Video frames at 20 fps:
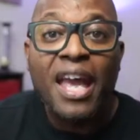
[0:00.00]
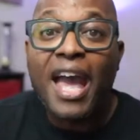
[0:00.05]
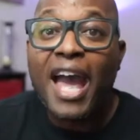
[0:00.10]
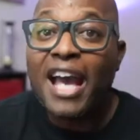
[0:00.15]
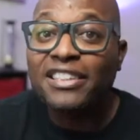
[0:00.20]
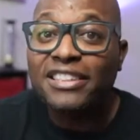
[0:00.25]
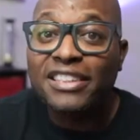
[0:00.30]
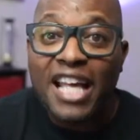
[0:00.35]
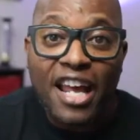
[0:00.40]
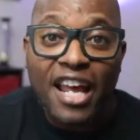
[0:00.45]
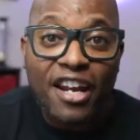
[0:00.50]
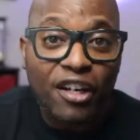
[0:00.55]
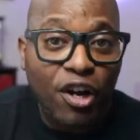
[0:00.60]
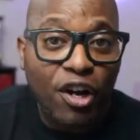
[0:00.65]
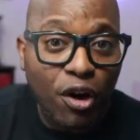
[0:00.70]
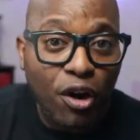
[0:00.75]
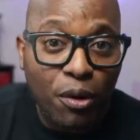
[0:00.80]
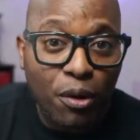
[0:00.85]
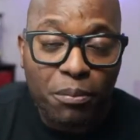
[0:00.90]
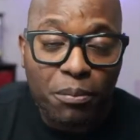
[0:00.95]
Has that
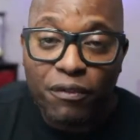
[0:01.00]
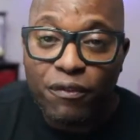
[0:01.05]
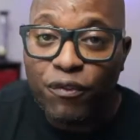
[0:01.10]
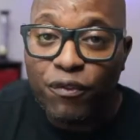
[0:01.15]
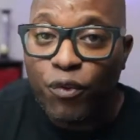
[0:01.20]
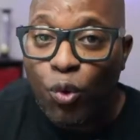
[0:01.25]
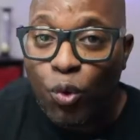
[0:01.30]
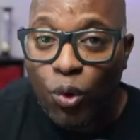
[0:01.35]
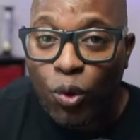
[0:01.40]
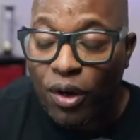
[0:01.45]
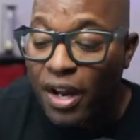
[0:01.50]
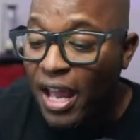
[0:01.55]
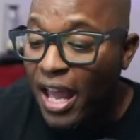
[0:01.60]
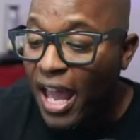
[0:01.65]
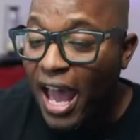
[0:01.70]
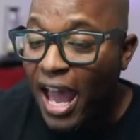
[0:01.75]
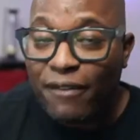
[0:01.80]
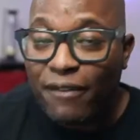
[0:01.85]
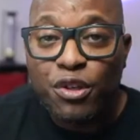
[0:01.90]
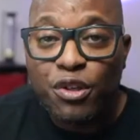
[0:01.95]
occurred before?
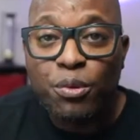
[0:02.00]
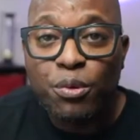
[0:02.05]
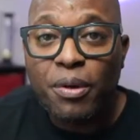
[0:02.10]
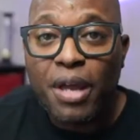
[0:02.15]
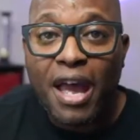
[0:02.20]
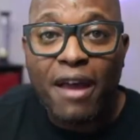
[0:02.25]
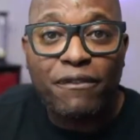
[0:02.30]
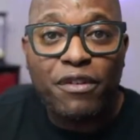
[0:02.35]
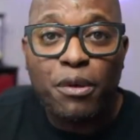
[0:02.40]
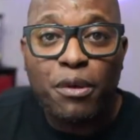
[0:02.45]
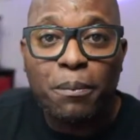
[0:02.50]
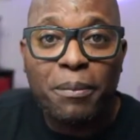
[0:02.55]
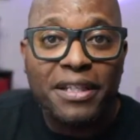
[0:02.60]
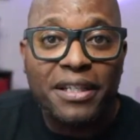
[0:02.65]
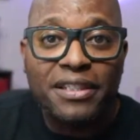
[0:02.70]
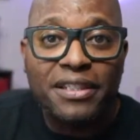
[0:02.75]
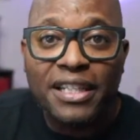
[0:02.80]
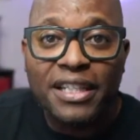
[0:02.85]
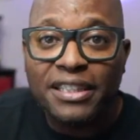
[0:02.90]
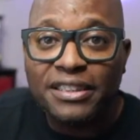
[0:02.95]
Have you
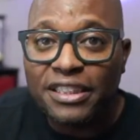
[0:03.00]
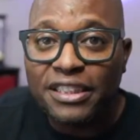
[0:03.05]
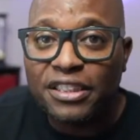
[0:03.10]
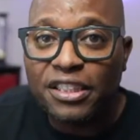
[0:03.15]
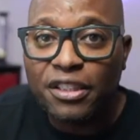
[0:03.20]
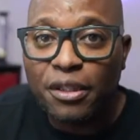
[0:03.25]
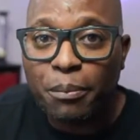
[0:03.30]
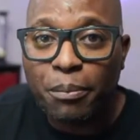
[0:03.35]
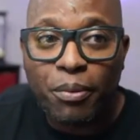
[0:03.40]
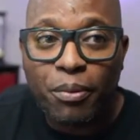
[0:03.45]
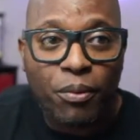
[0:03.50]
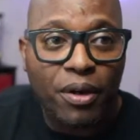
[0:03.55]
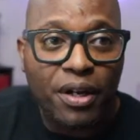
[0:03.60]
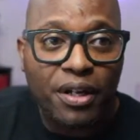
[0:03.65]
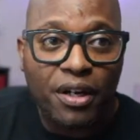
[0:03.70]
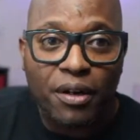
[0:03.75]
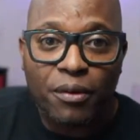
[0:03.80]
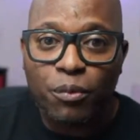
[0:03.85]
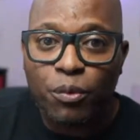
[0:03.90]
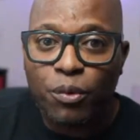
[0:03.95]
been dizzy to the
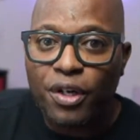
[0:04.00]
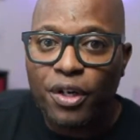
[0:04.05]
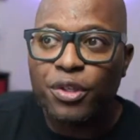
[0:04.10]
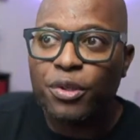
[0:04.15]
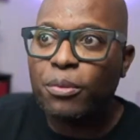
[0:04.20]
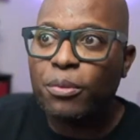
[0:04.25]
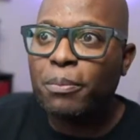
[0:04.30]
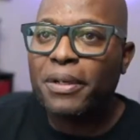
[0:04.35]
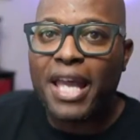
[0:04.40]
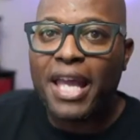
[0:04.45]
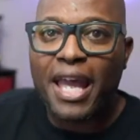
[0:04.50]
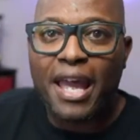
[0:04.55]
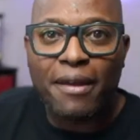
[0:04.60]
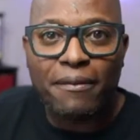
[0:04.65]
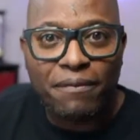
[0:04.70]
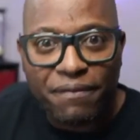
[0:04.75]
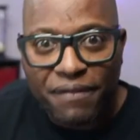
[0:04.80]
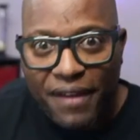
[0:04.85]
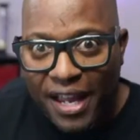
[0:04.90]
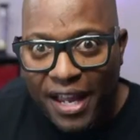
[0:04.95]
point of where you
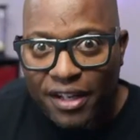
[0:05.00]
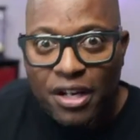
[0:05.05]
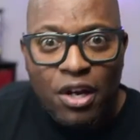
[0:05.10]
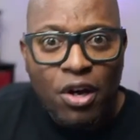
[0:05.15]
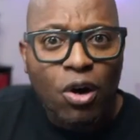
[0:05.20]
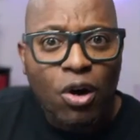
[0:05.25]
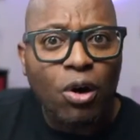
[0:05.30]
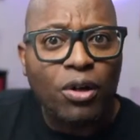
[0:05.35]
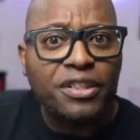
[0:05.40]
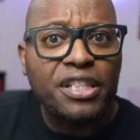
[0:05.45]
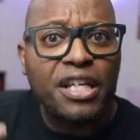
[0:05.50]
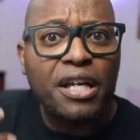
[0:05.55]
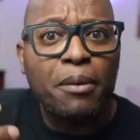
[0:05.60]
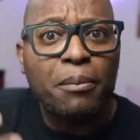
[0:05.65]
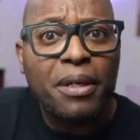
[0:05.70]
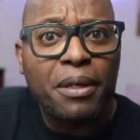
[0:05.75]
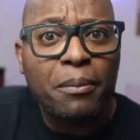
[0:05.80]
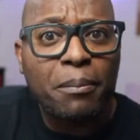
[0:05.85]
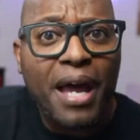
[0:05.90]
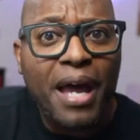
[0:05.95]
became faint? Or tell
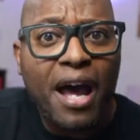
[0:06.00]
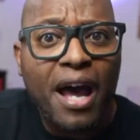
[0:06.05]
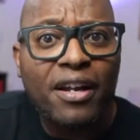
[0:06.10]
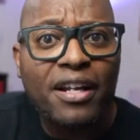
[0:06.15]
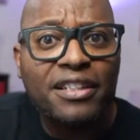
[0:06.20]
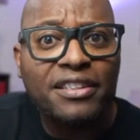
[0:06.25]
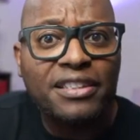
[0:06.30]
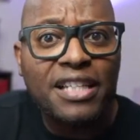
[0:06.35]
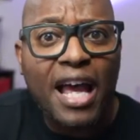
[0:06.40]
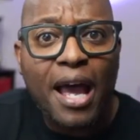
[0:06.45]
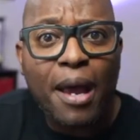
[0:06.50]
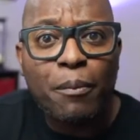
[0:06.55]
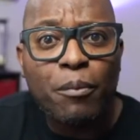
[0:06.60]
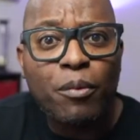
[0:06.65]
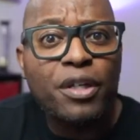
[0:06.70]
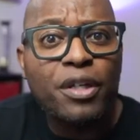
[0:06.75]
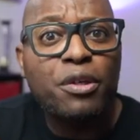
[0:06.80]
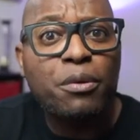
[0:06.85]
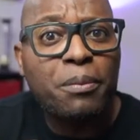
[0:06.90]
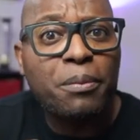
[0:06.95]
me about a time
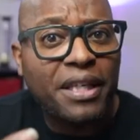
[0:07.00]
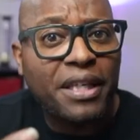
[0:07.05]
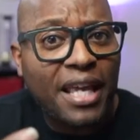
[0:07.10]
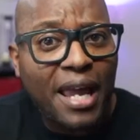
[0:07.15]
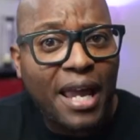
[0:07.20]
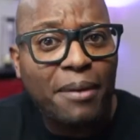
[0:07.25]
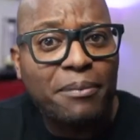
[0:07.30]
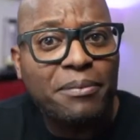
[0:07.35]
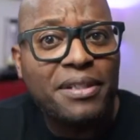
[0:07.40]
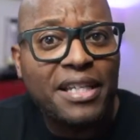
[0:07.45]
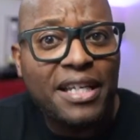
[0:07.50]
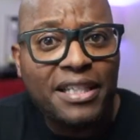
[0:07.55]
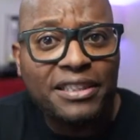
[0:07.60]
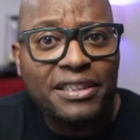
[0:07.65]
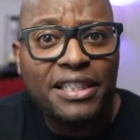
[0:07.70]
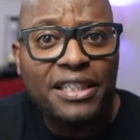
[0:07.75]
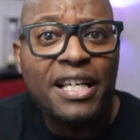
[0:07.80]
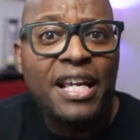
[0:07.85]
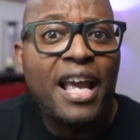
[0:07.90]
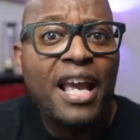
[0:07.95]
when you became
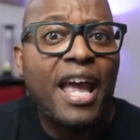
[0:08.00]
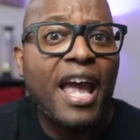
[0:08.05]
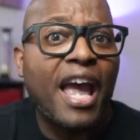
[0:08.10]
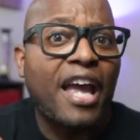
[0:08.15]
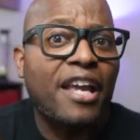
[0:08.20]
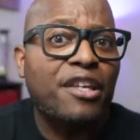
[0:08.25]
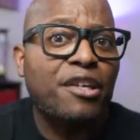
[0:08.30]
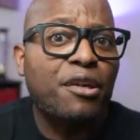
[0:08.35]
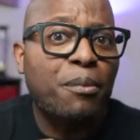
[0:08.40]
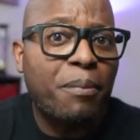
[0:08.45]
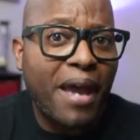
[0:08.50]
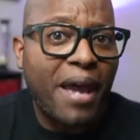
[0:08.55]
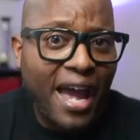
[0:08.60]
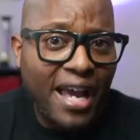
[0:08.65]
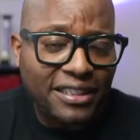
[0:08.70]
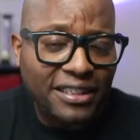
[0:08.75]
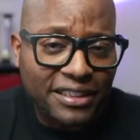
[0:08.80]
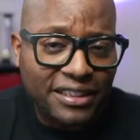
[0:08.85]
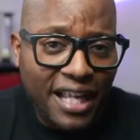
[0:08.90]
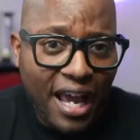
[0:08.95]
dizzy and you
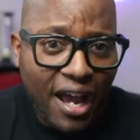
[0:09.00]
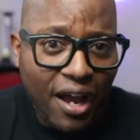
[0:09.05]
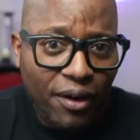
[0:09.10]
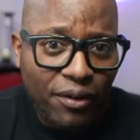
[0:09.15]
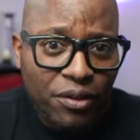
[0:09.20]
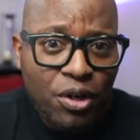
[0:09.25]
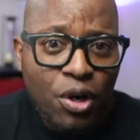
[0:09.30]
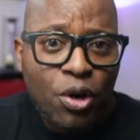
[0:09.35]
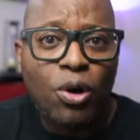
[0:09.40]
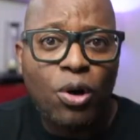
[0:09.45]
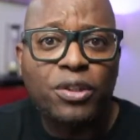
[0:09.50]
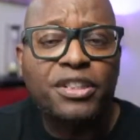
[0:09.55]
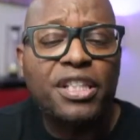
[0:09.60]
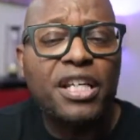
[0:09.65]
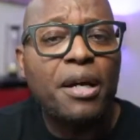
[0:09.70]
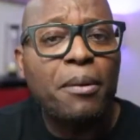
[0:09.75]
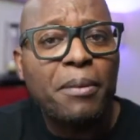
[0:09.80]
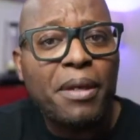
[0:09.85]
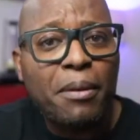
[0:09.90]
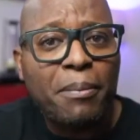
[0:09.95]
passed out. Or
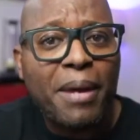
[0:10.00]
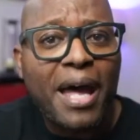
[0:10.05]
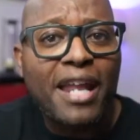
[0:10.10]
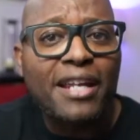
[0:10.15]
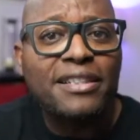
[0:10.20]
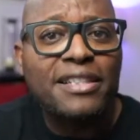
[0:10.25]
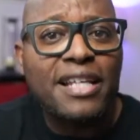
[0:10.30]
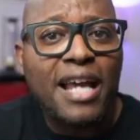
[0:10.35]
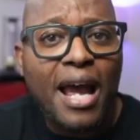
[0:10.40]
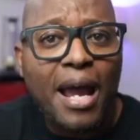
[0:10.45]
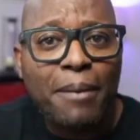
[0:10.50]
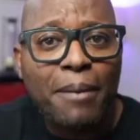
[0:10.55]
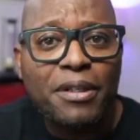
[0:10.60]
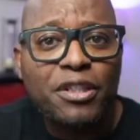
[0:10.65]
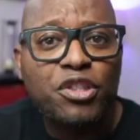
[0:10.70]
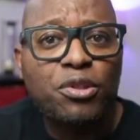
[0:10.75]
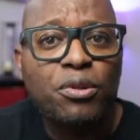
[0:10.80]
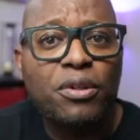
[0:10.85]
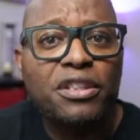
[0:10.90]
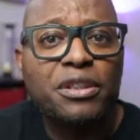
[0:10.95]
tell me about a time
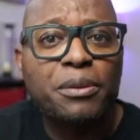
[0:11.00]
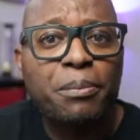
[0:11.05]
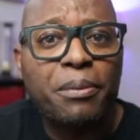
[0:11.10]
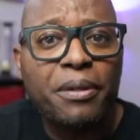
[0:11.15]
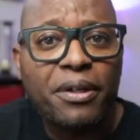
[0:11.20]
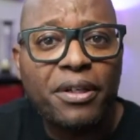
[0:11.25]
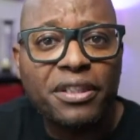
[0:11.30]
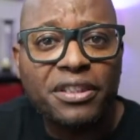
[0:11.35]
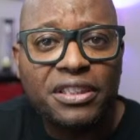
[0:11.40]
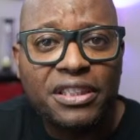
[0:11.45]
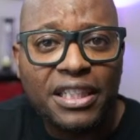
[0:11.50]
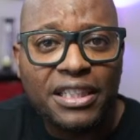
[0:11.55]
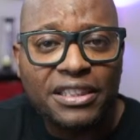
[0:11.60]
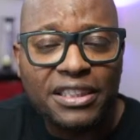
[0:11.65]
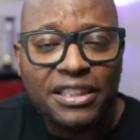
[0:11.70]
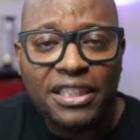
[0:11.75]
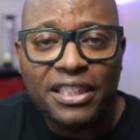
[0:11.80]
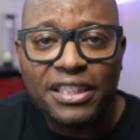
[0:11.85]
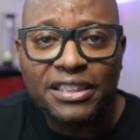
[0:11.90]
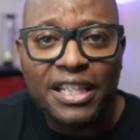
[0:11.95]
that you experienced
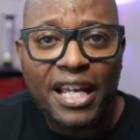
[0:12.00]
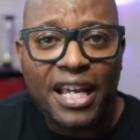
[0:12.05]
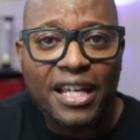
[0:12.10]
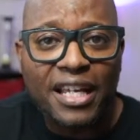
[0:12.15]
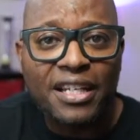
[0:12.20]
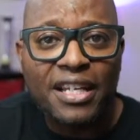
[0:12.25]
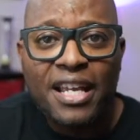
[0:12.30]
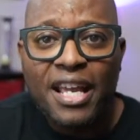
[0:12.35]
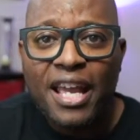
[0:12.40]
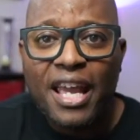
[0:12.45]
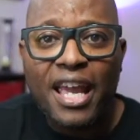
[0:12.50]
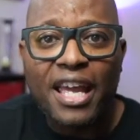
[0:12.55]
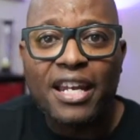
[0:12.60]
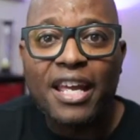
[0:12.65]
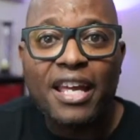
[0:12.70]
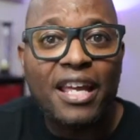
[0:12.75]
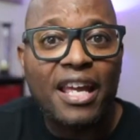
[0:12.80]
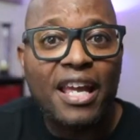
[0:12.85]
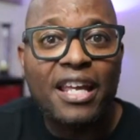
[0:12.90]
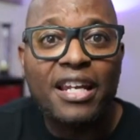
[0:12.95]
dizziness and
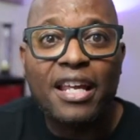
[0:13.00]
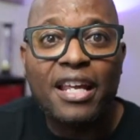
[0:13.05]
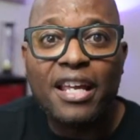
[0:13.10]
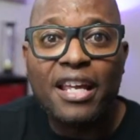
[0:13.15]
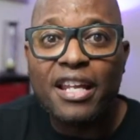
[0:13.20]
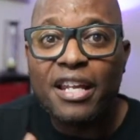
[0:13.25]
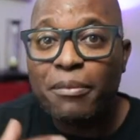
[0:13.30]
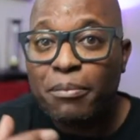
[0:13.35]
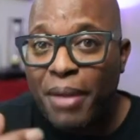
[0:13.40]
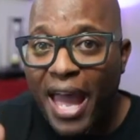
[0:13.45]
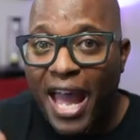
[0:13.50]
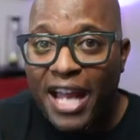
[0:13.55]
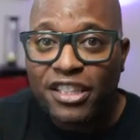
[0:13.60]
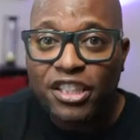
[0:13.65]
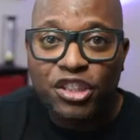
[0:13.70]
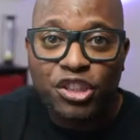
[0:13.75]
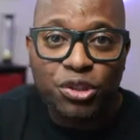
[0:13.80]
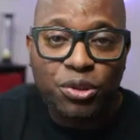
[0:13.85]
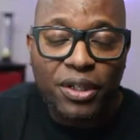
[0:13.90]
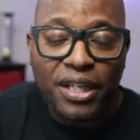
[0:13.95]
it
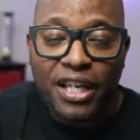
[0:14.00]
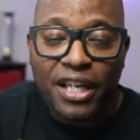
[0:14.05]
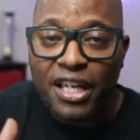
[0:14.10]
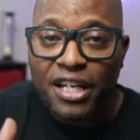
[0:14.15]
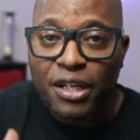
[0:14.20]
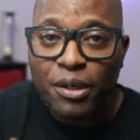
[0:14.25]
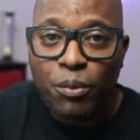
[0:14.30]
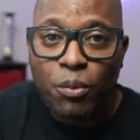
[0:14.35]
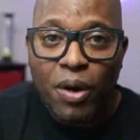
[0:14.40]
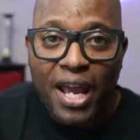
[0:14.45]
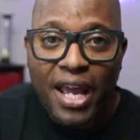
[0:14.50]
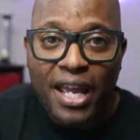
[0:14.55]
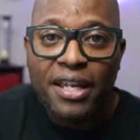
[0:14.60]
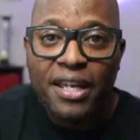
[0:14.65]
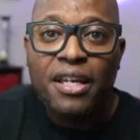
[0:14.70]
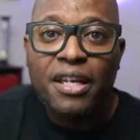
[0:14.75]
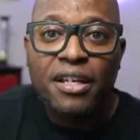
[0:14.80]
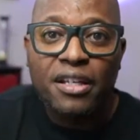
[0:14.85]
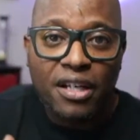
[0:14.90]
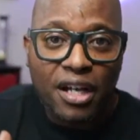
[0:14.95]
impacted you in any way
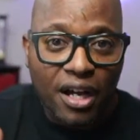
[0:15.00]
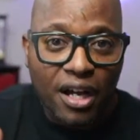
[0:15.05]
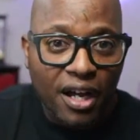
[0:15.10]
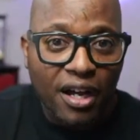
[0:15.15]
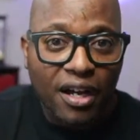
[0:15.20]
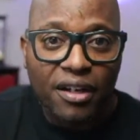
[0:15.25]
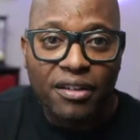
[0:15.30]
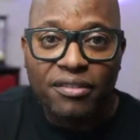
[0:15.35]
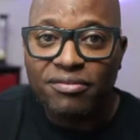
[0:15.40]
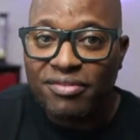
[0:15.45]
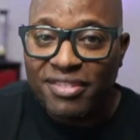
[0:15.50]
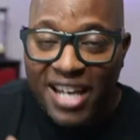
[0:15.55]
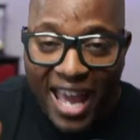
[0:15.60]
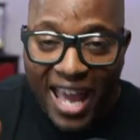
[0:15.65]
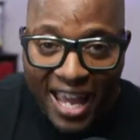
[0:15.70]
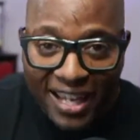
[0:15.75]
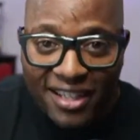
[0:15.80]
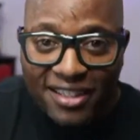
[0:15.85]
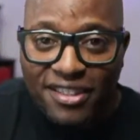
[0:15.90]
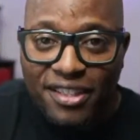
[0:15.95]

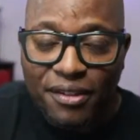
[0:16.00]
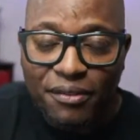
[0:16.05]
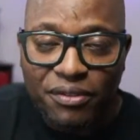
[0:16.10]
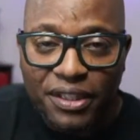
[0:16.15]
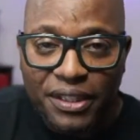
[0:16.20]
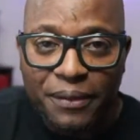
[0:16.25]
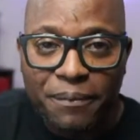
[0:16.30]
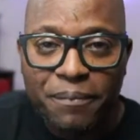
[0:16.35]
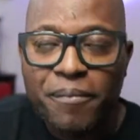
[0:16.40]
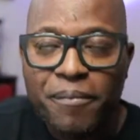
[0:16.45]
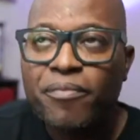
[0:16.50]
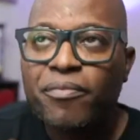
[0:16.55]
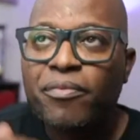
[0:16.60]
negatively.